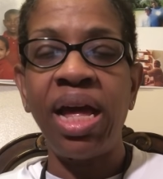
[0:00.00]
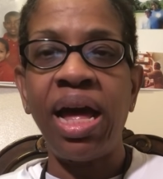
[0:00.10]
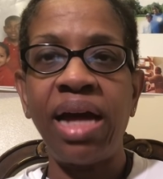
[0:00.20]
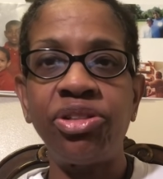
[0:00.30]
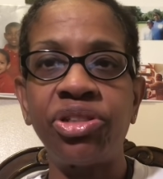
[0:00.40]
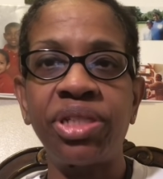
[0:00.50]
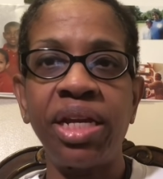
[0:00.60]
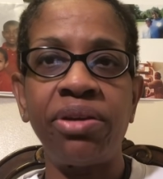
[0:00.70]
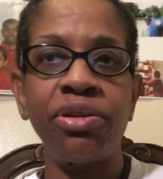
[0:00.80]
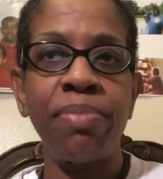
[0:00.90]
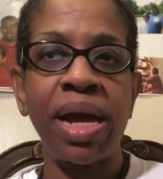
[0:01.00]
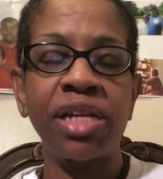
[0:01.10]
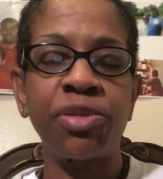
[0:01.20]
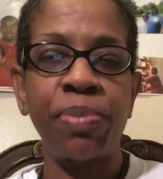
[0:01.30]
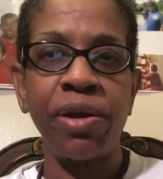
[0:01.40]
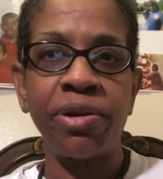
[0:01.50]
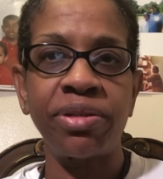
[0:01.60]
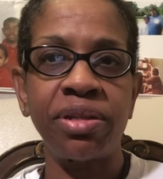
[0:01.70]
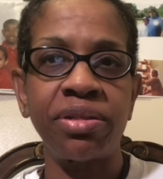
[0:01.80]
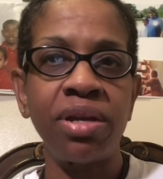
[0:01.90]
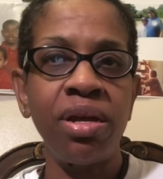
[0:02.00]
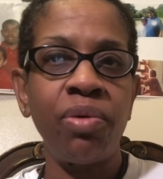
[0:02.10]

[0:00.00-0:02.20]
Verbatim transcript: I just tell you my experiences